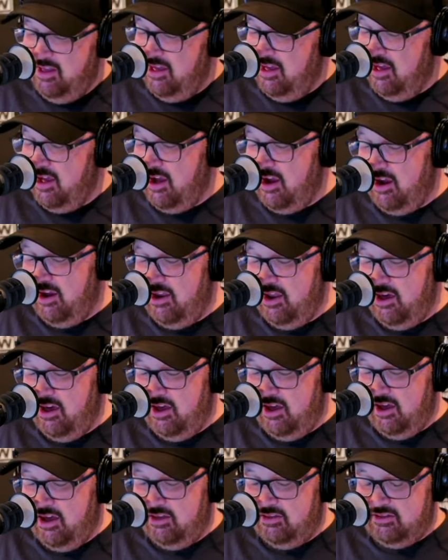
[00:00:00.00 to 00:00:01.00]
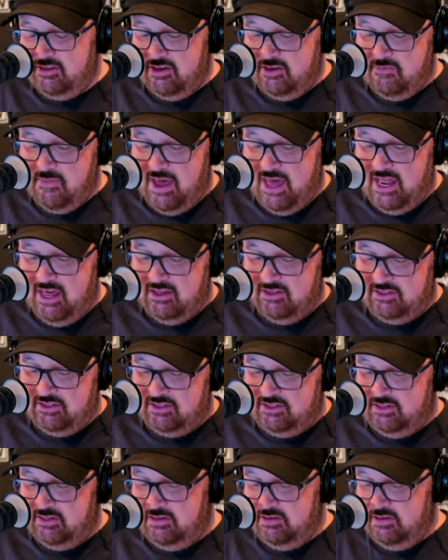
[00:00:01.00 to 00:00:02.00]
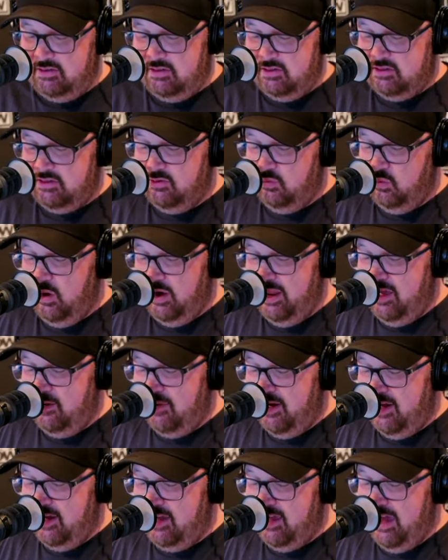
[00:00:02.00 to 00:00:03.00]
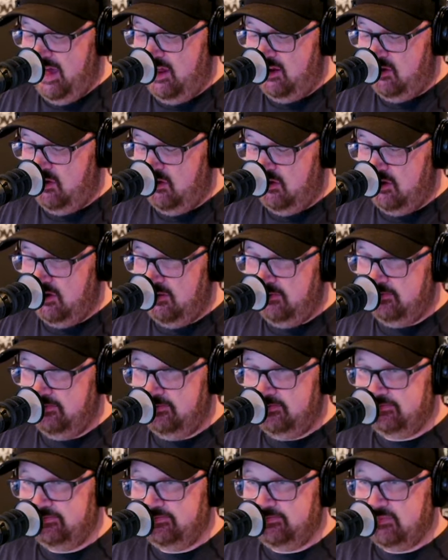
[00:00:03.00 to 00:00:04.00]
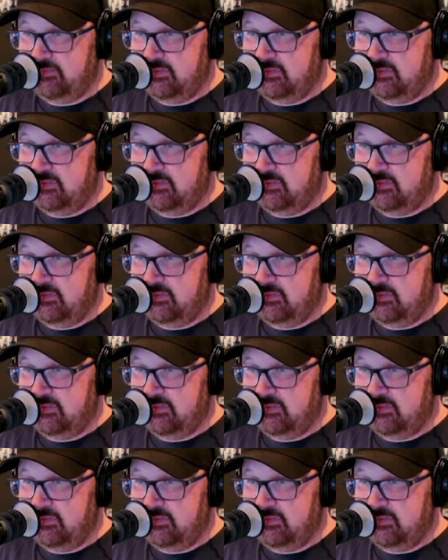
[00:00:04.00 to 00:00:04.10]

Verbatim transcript: All right. Uh, let's see. Menace. It's yes. the what am I category. All right.